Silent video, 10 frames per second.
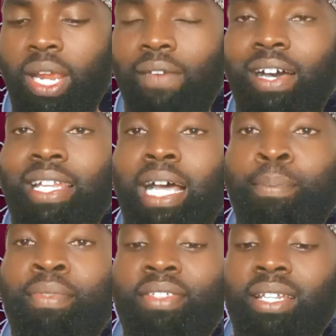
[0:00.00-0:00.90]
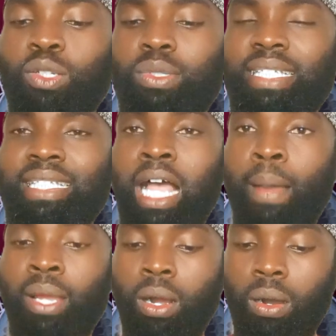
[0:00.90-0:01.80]
we have al-amthilatu
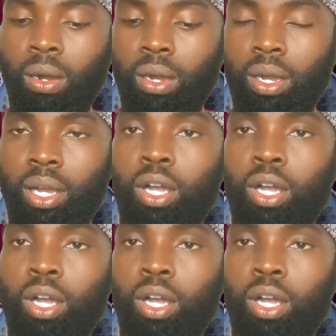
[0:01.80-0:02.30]
sabiqa.